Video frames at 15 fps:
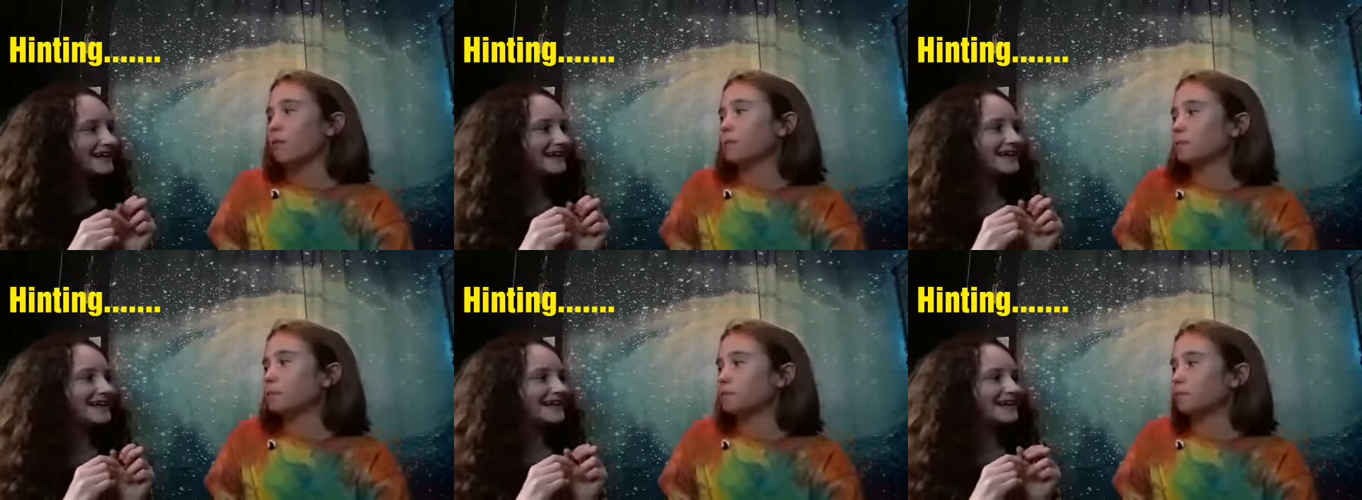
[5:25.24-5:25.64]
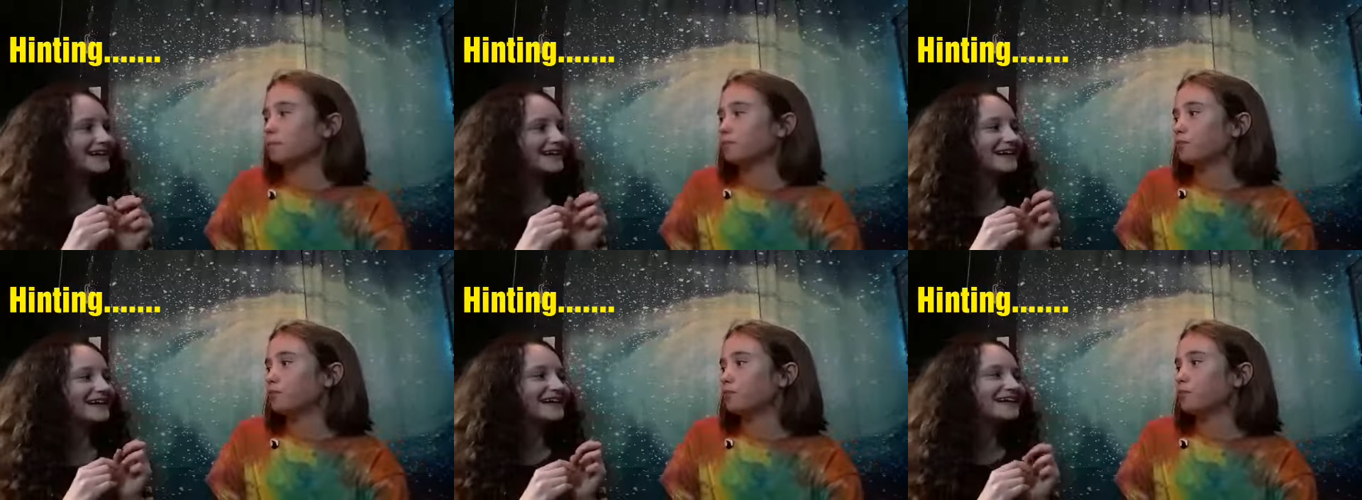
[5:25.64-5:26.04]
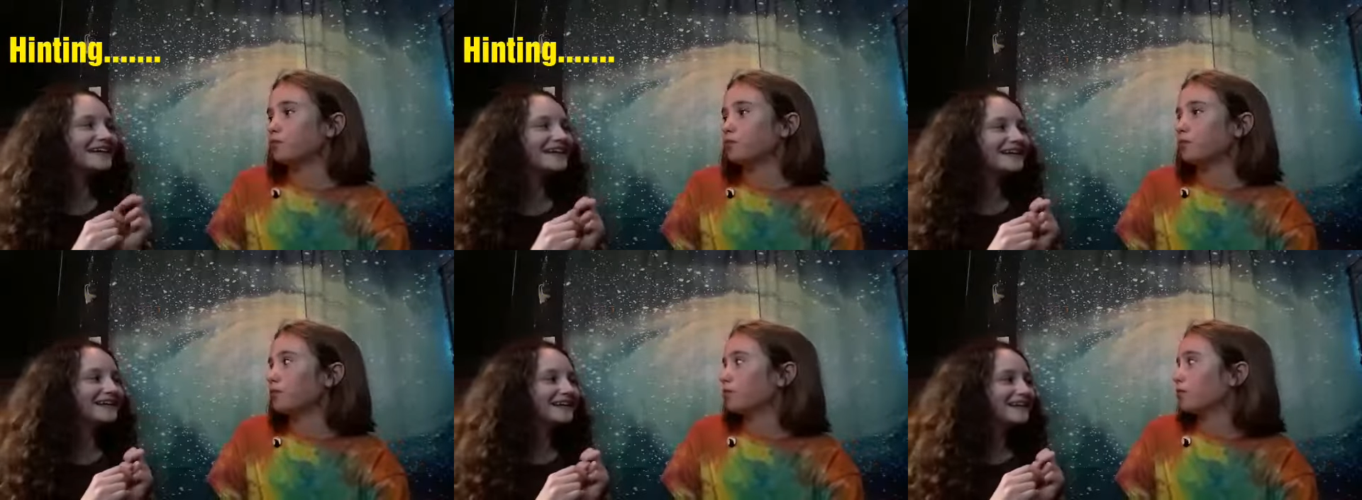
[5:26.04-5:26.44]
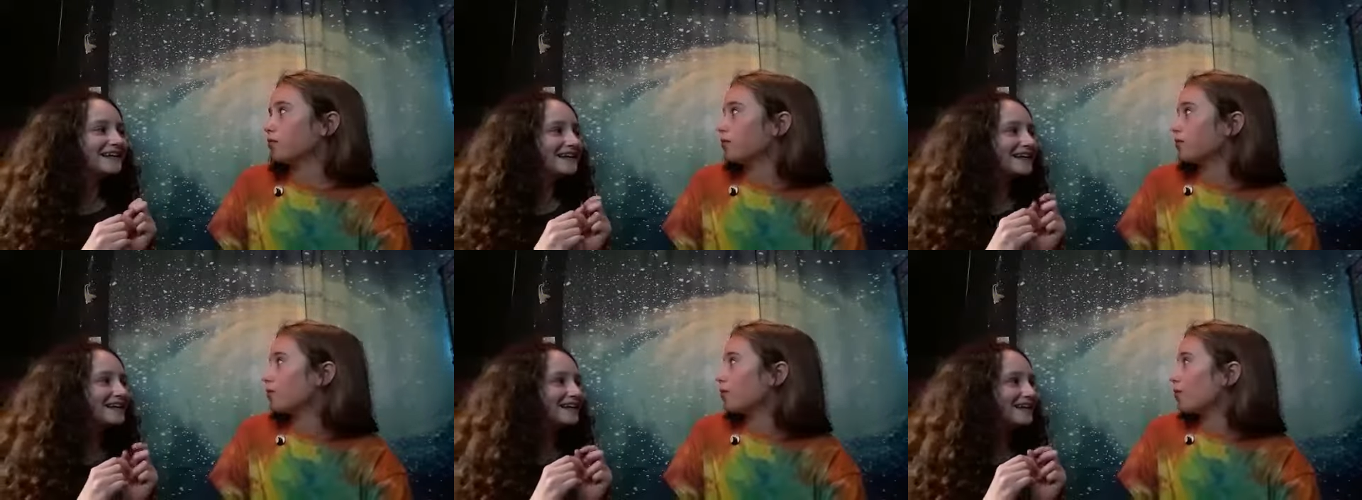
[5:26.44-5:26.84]

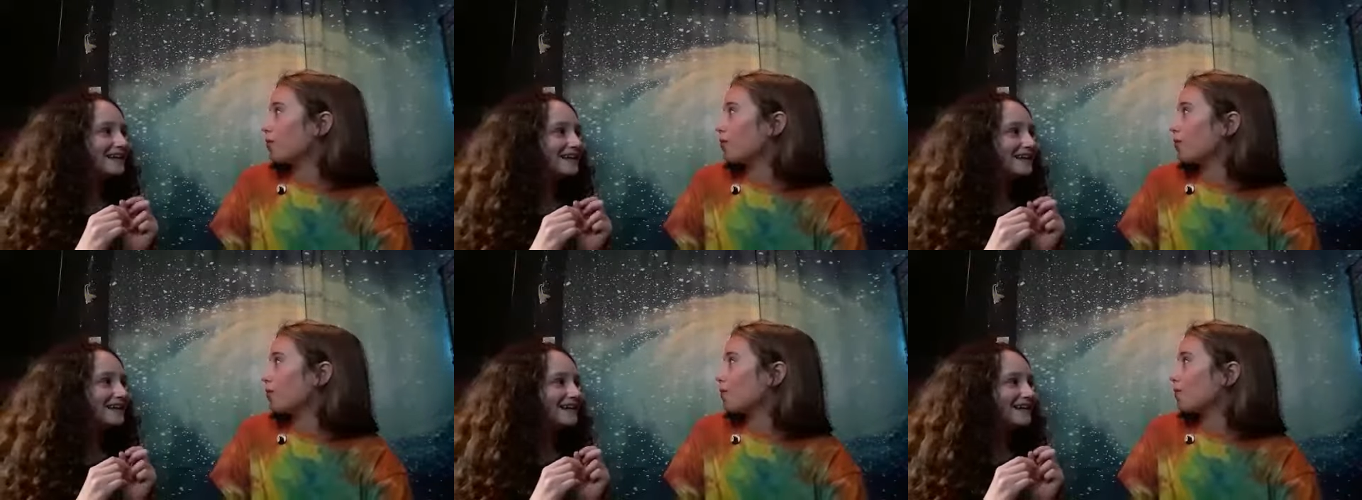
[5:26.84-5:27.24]
(silence)